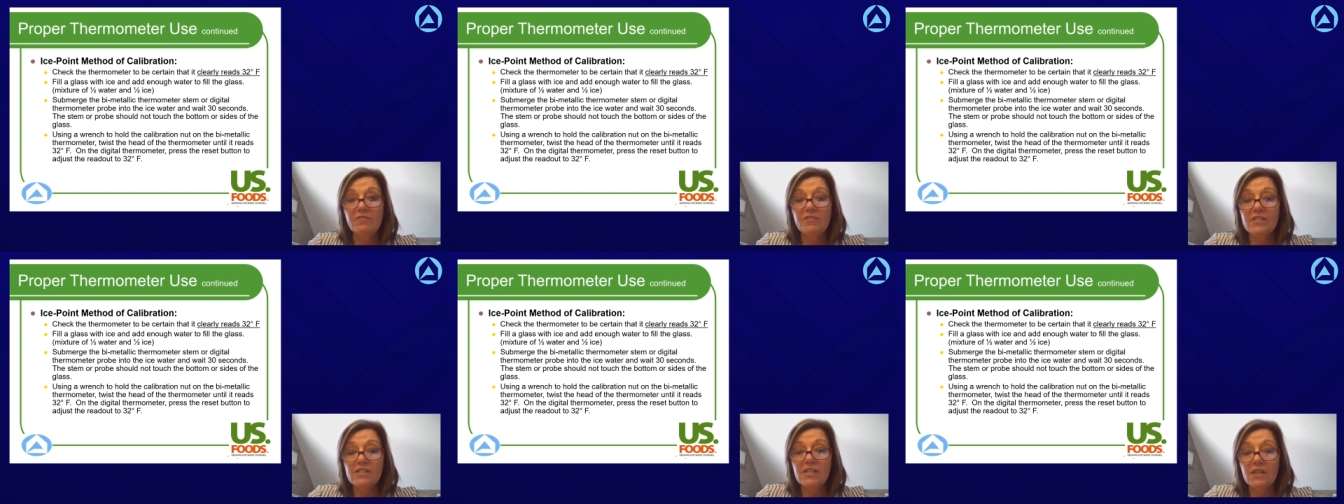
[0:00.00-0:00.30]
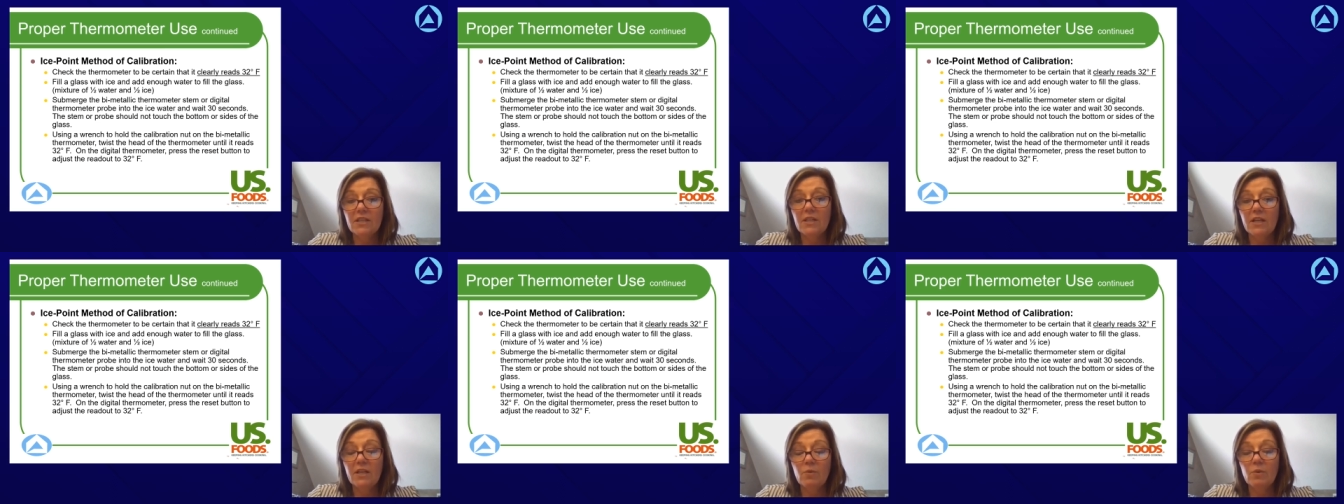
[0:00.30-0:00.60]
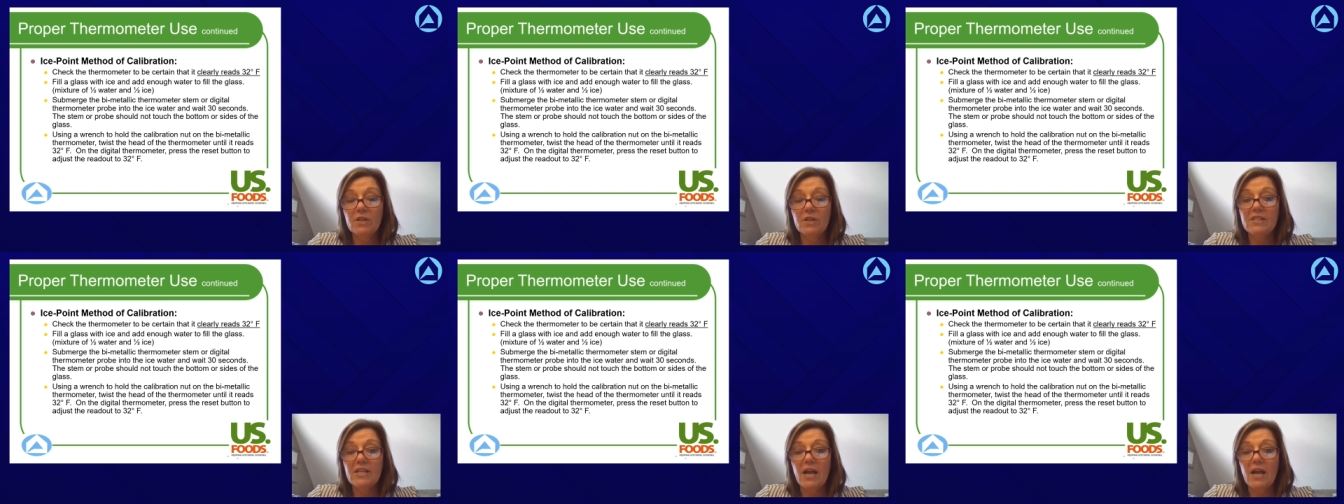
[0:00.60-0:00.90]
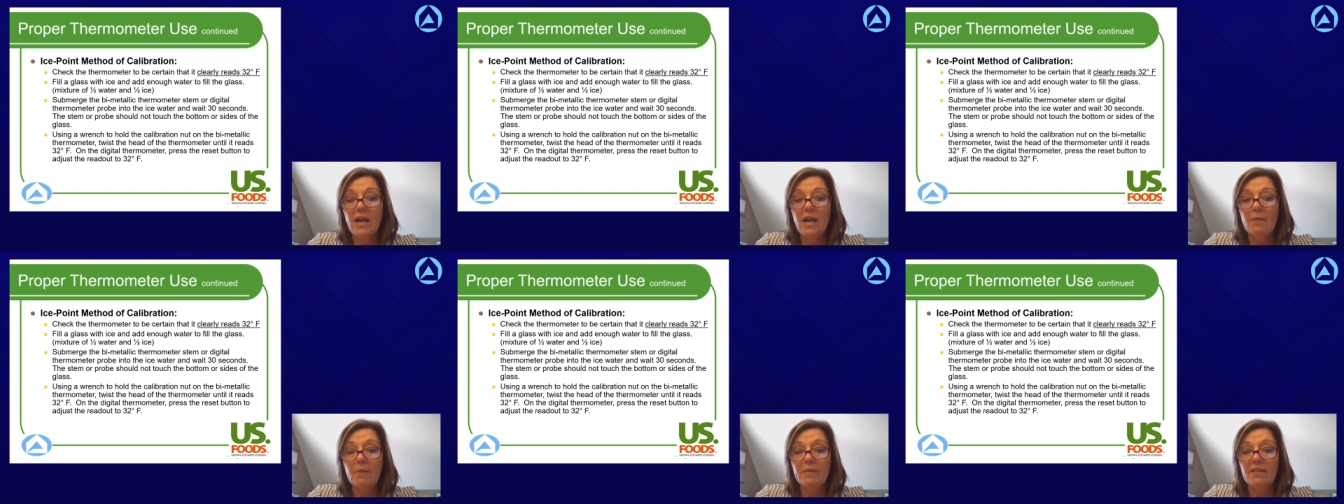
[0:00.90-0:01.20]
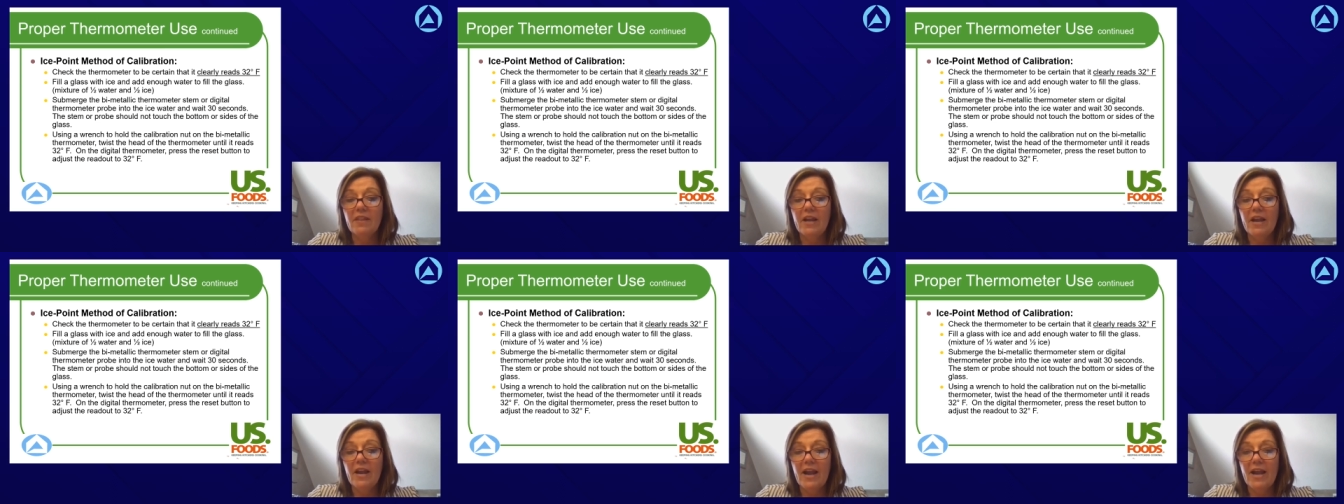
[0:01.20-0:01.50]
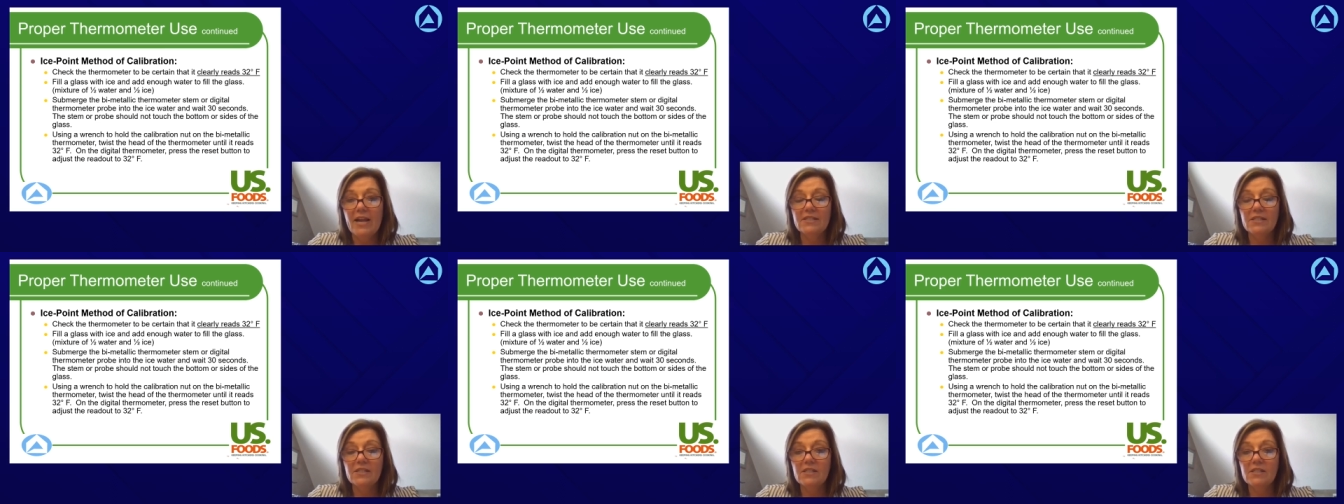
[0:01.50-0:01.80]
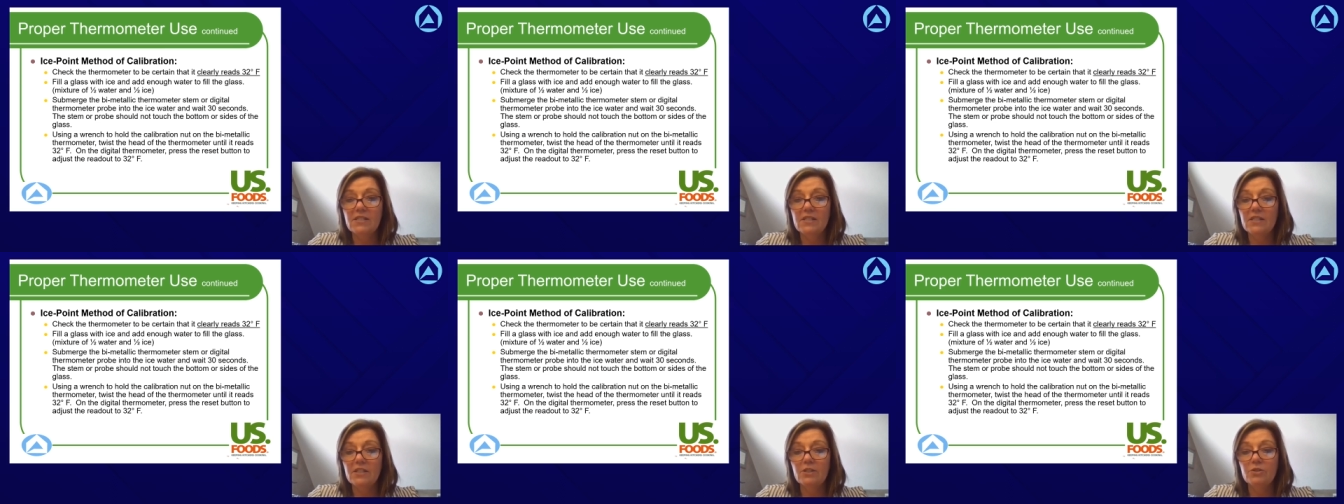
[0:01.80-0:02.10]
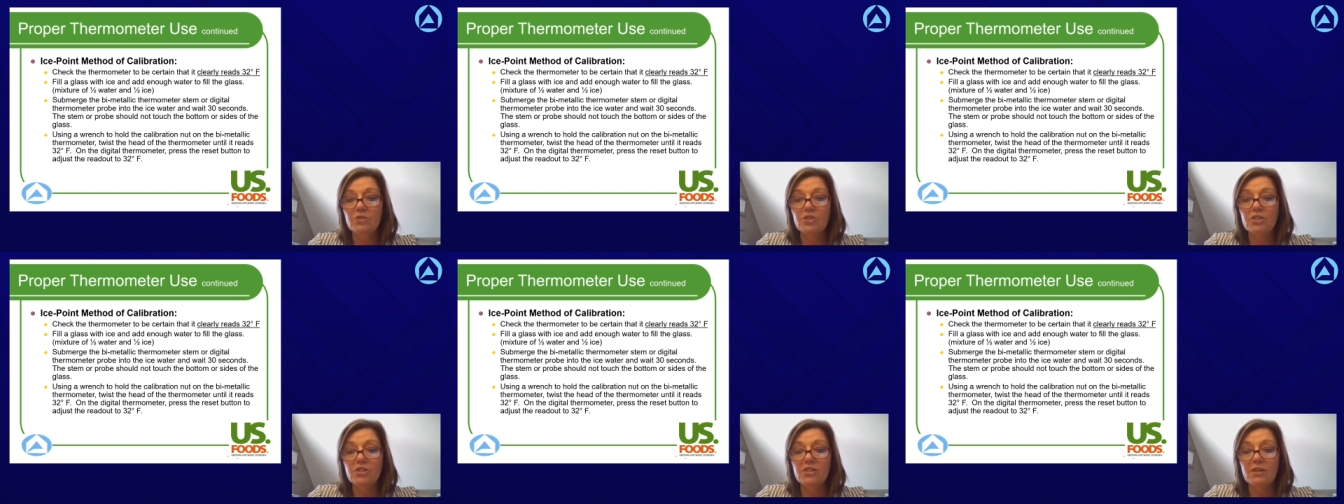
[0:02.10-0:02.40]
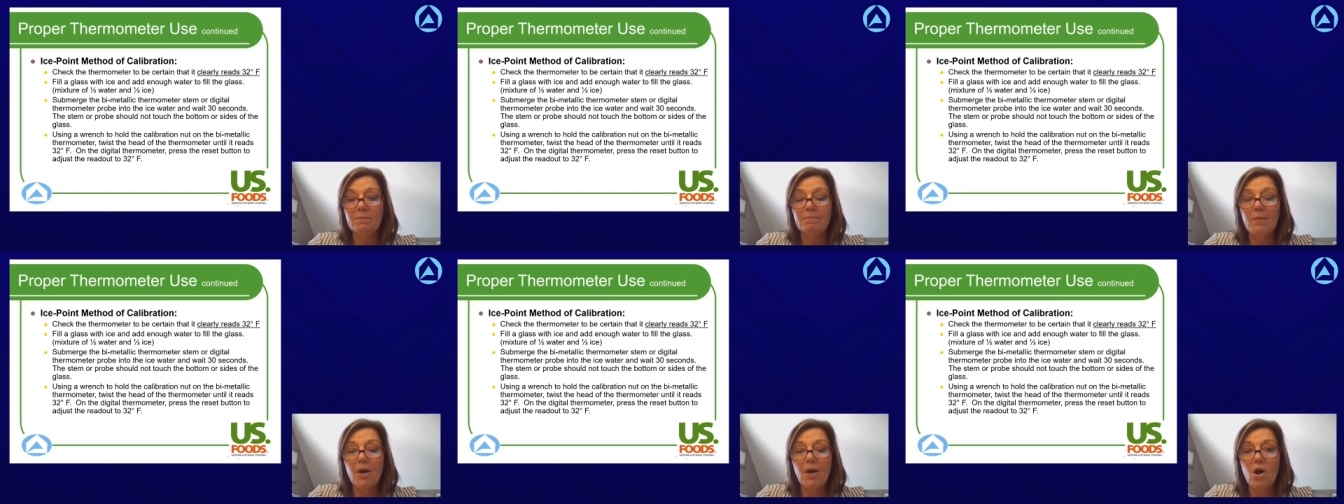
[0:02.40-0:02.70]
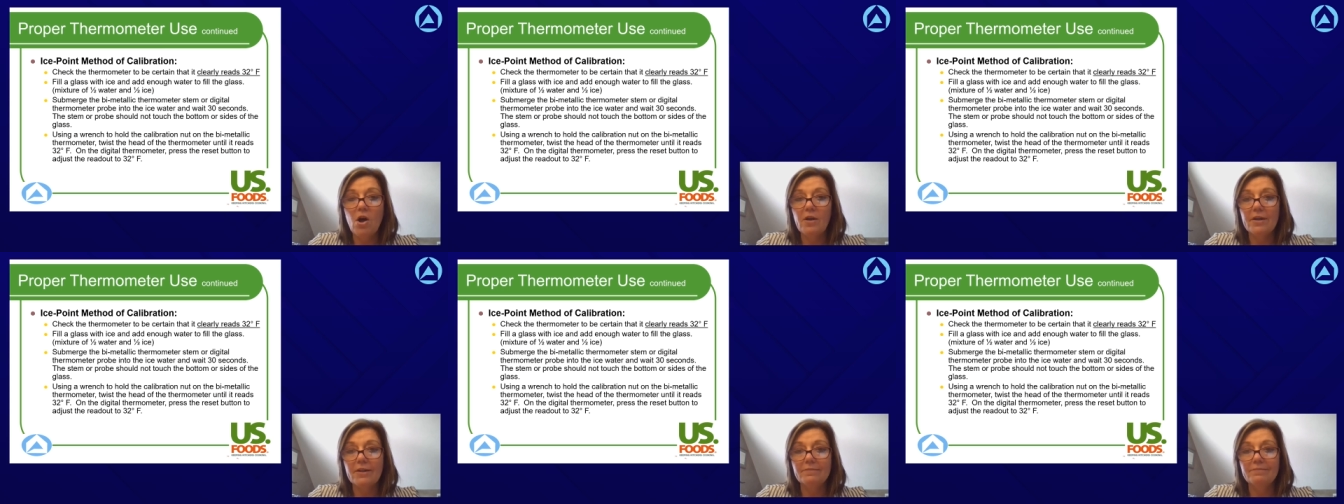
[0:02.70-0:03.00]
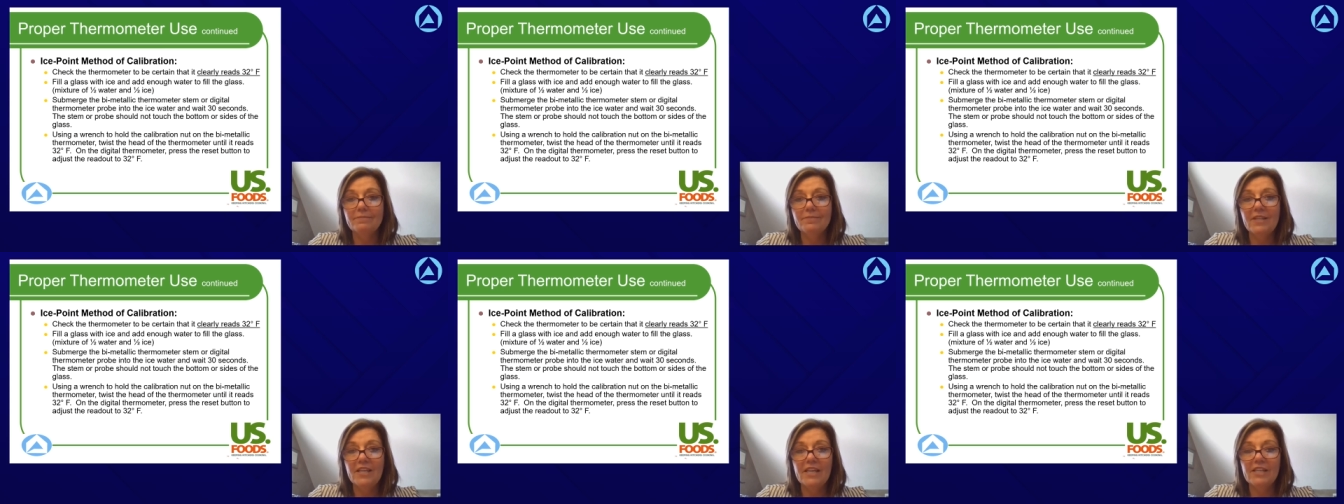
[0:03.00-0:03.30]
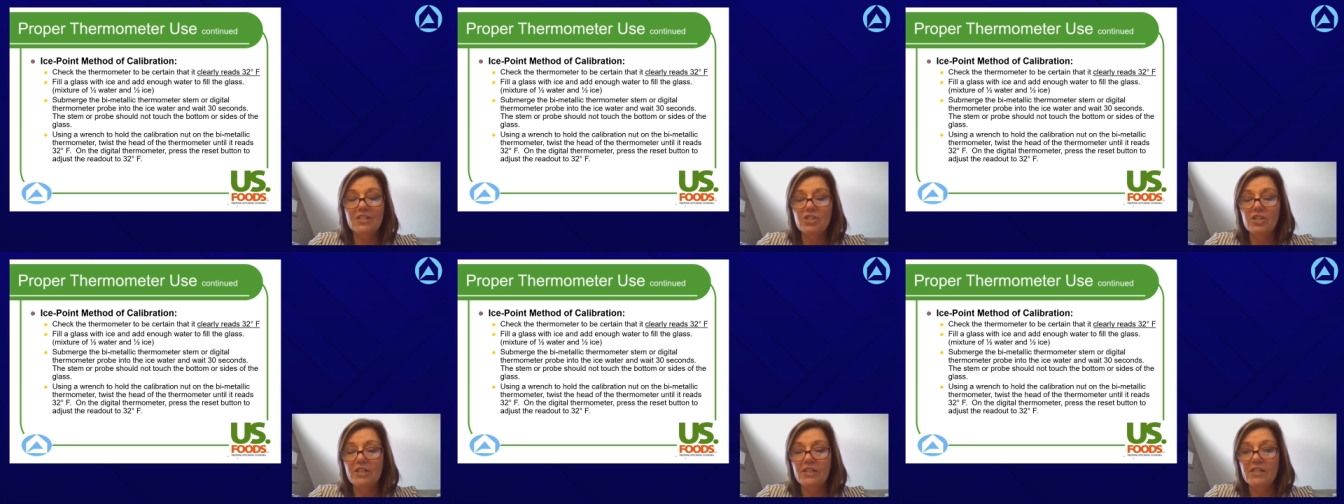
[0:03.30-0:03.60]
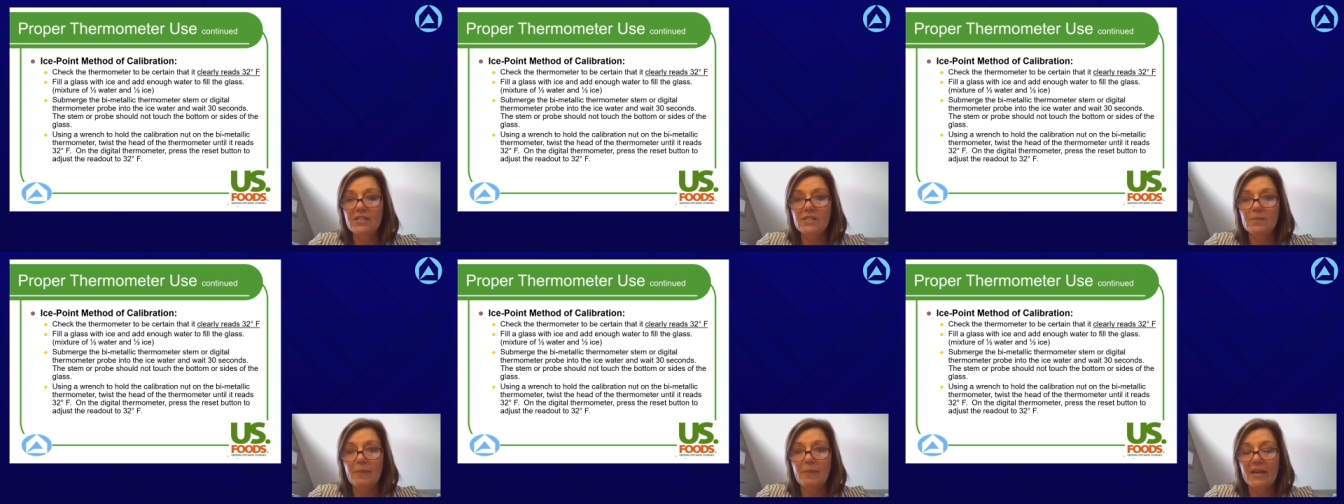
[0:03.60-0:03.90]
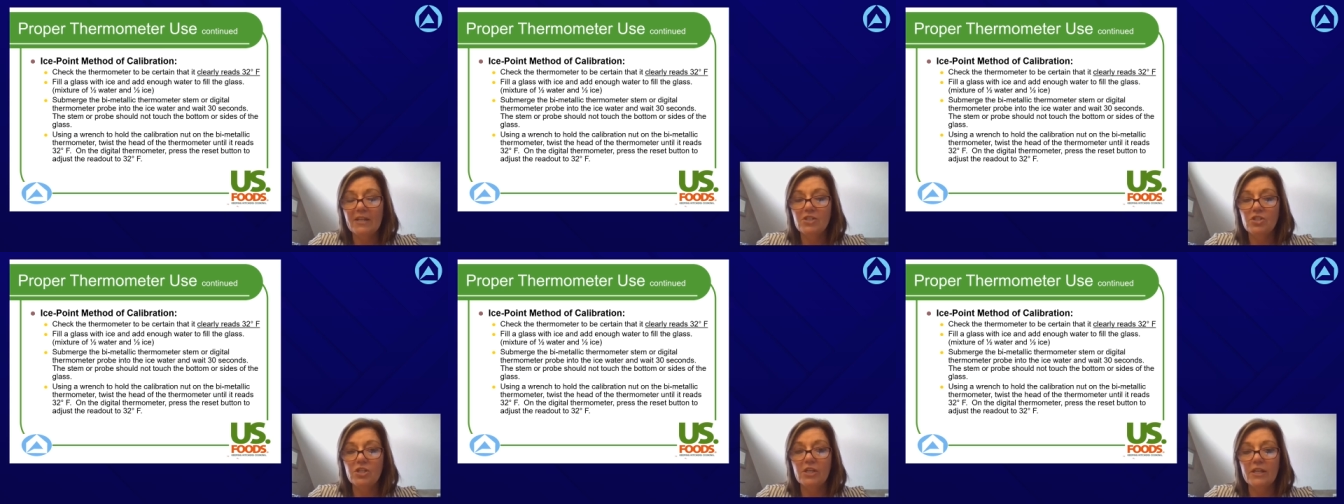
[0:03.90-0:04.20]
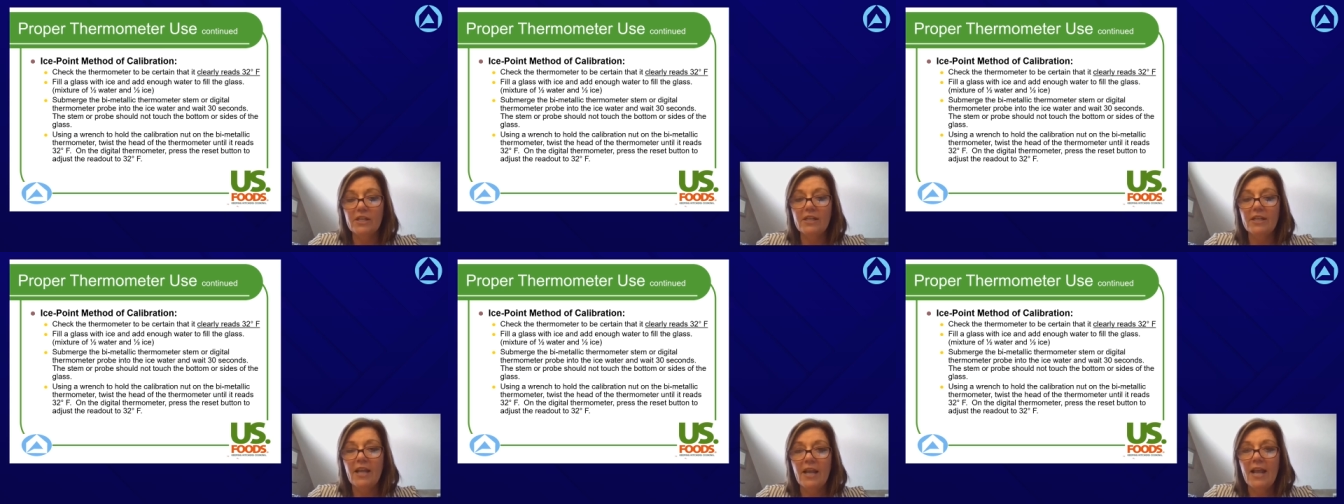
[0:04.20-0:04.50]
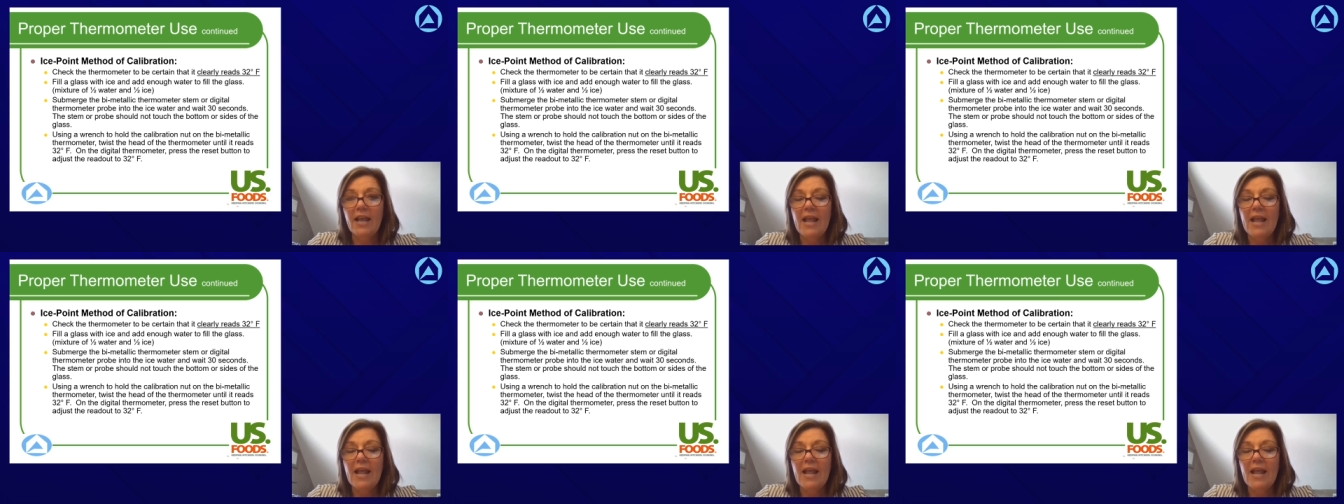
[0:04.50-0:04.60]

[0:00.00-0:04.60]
facility one time and they asked us to do just a mock kitchen inspection,